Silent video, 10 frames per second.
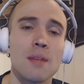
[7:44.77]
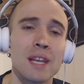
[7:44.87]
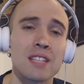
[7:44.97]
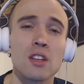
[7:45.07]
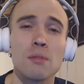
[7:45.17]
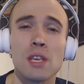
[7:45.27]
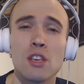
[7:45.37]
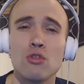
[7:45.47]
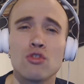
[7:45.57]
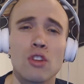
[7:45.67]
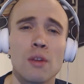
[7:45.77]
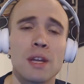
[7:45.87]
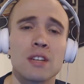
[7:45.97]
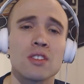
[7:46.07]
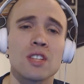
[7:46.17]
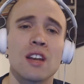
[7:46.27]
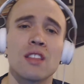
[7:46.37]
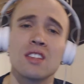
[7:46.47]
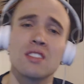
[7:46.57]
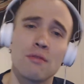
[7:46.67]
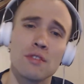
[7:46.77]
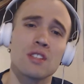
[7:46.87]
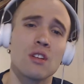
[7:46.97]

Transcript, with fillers: That's going to be huge for our mental side of things and physical.